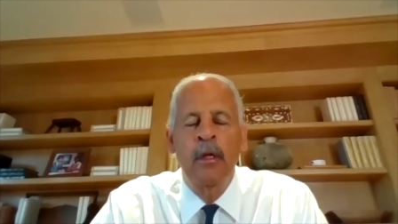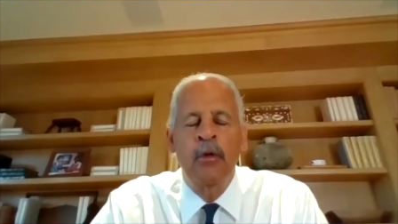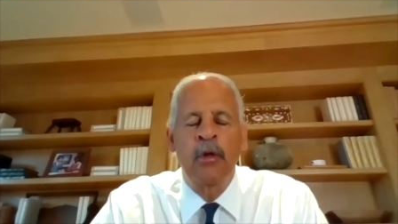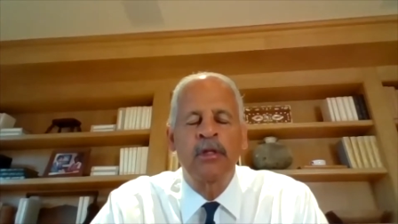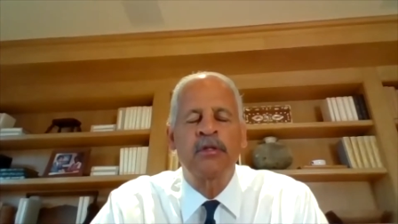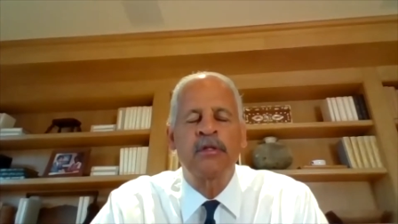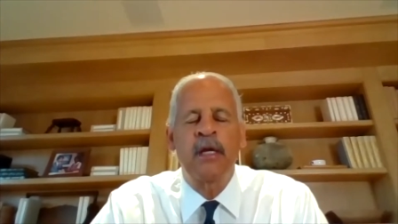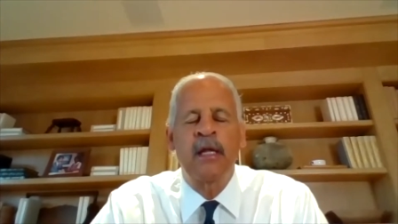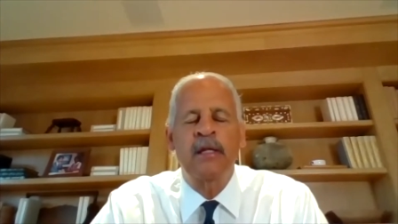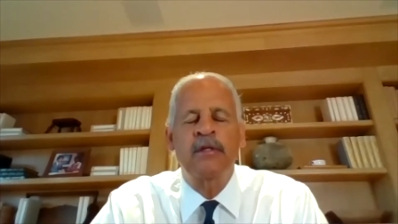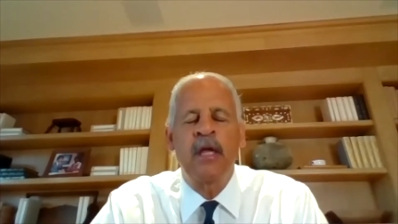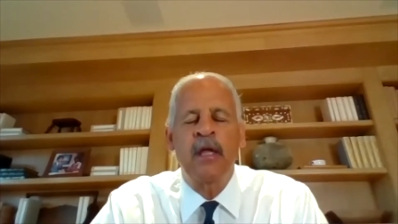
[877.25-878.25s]
you understand
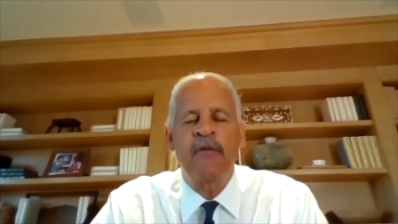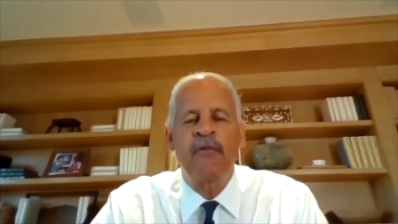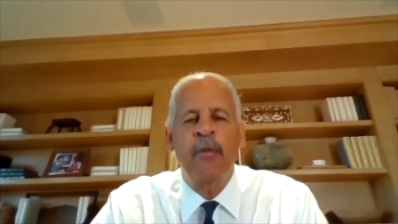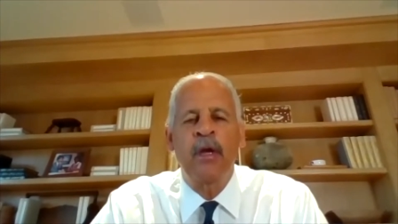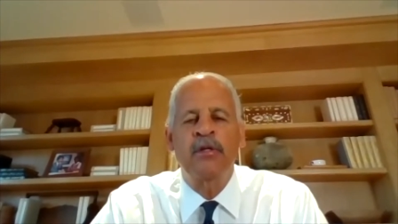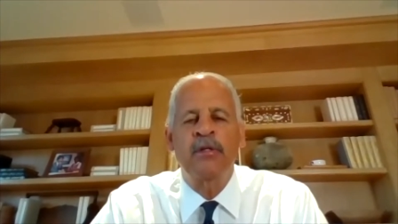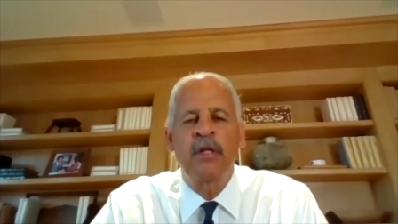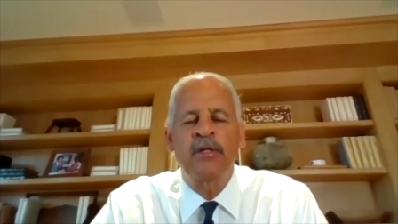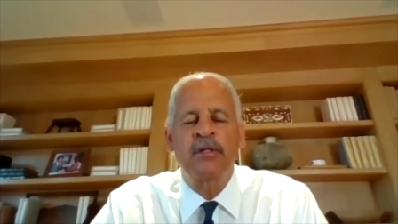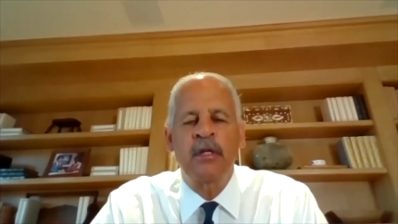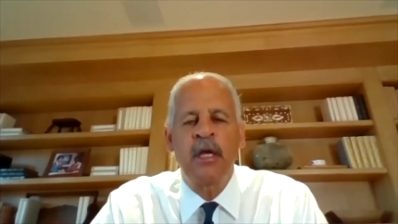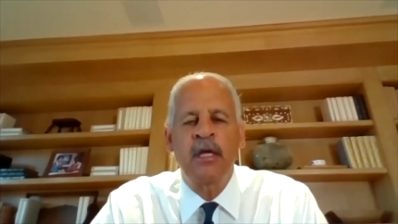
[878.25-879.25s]
how to take information,
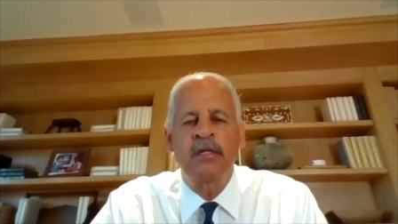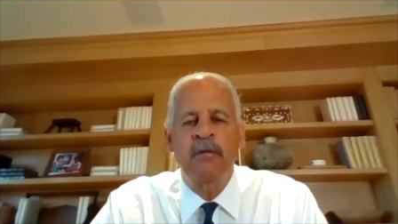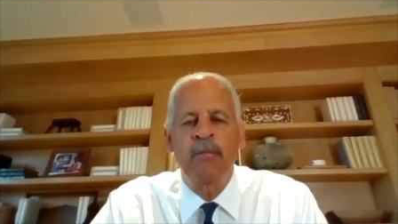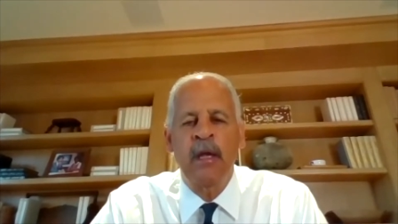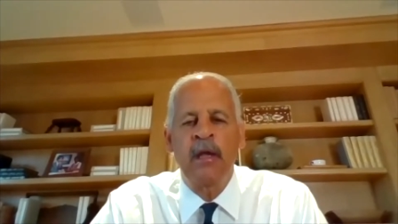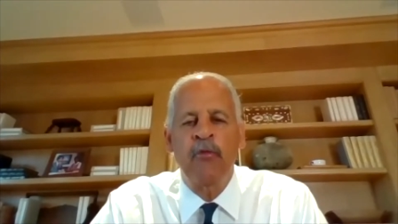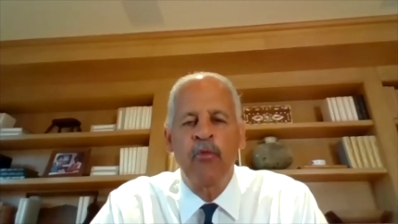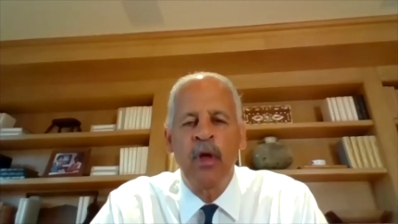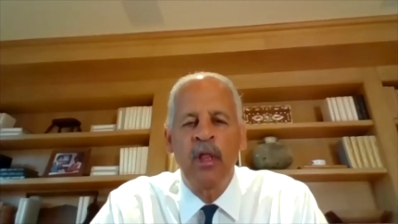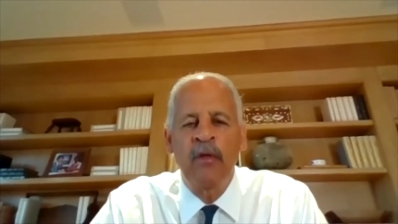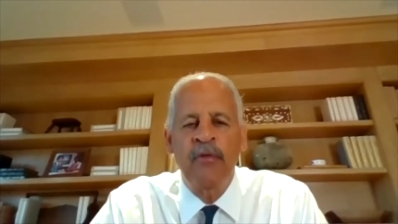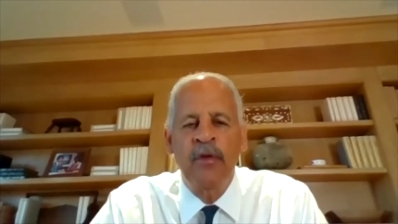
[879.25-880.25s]
education, make it
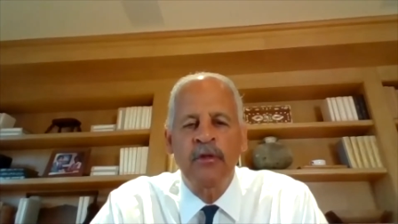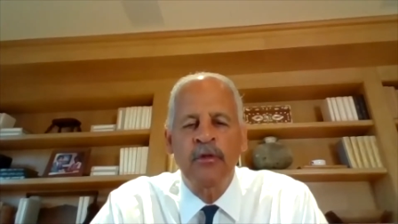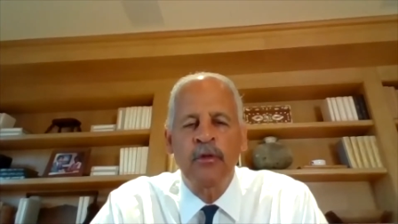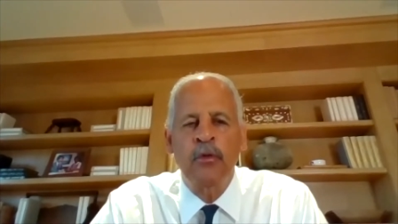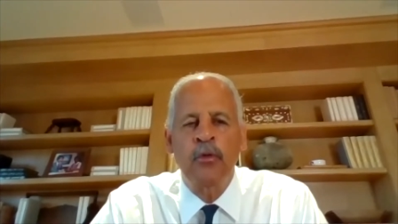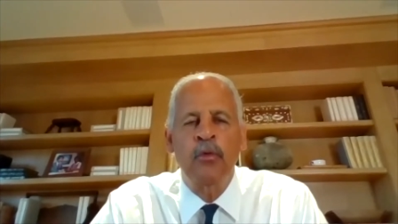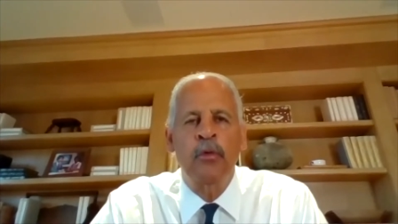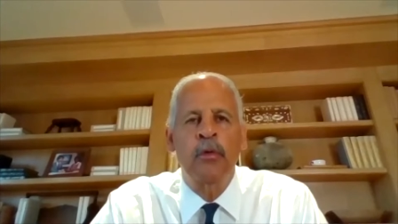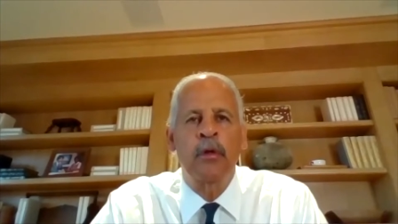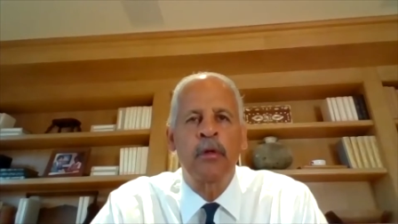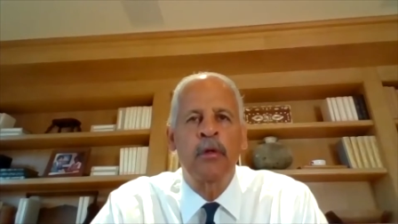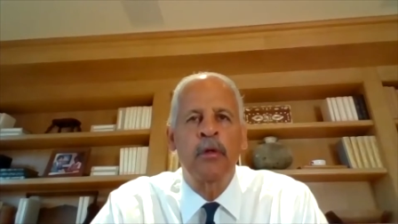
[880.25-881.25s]
relevant
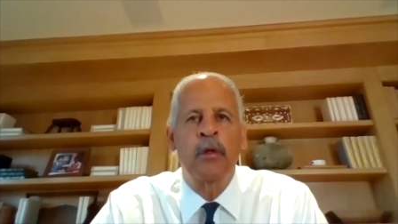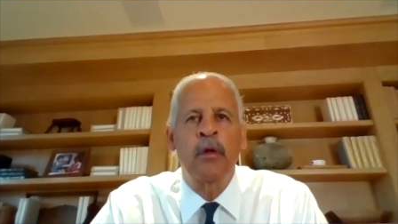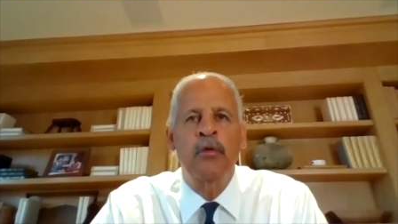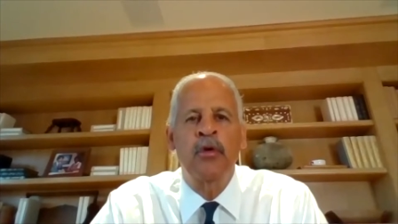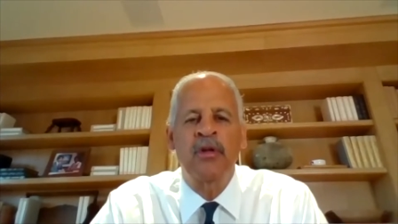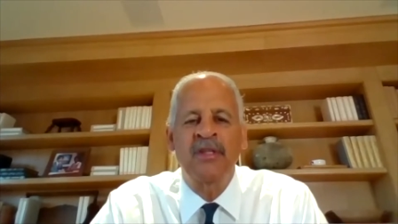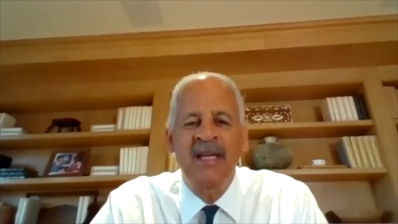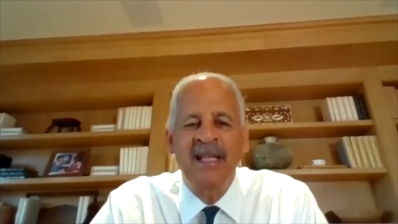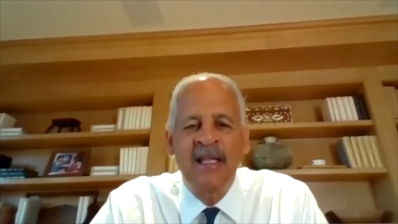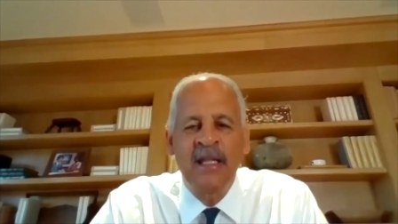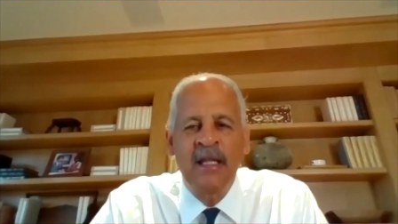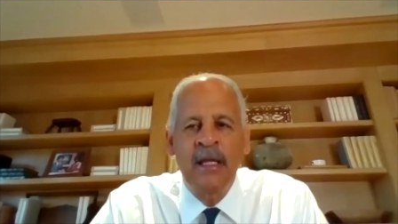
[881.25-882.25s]
to your
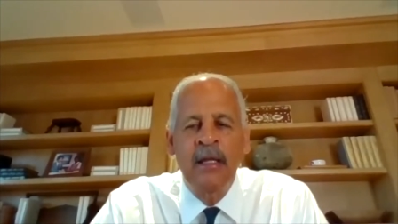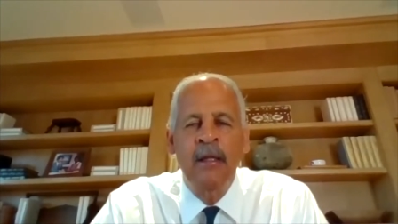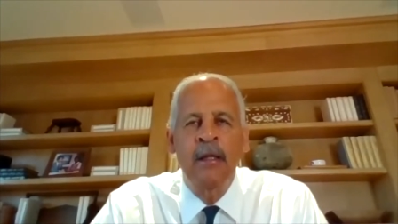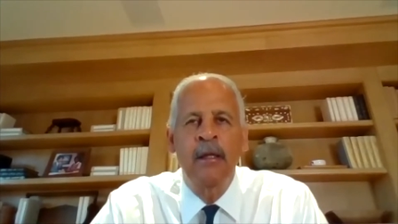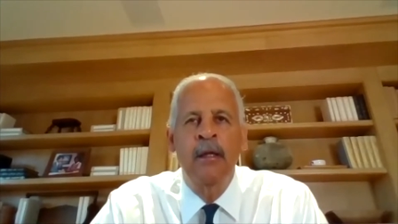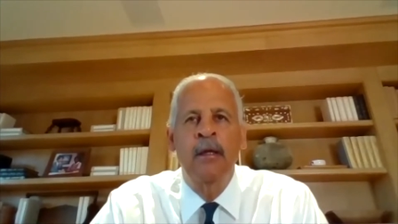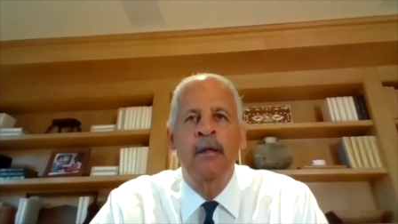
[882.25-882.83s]
identity,